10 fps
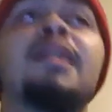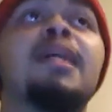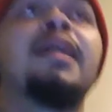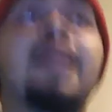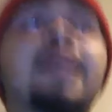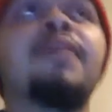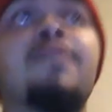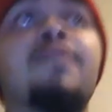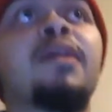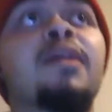He, he can
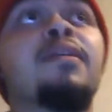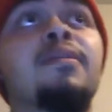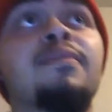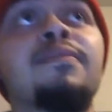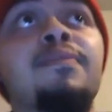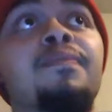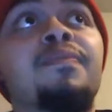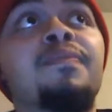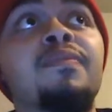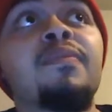fucking
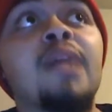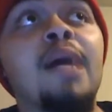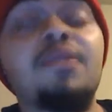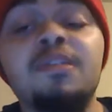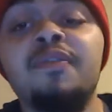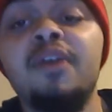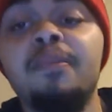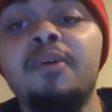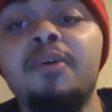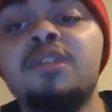I was not very
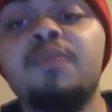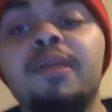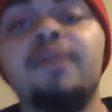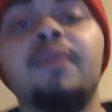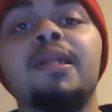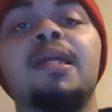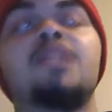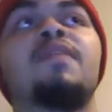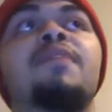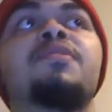impressed with what he what he did at
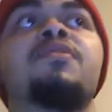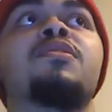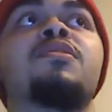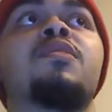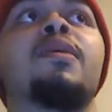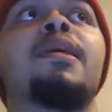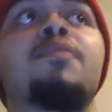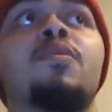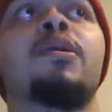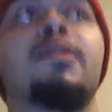Survivor Series, the way he
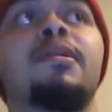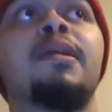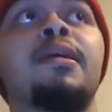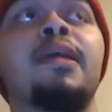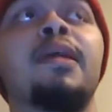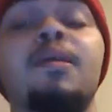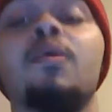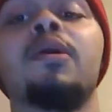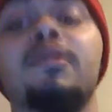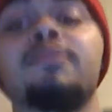was working. He he can
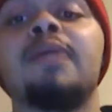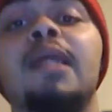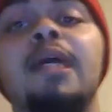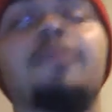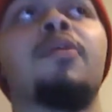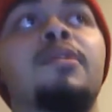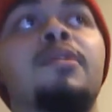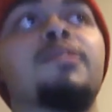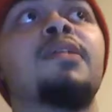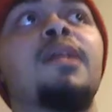work. I like Braun.
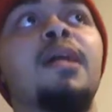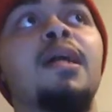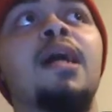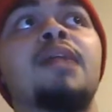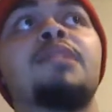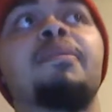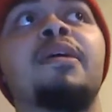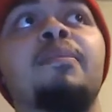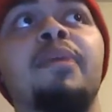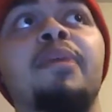I see
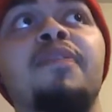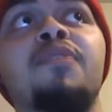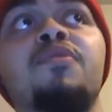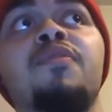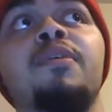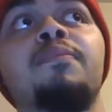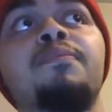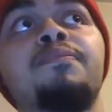big big future for him.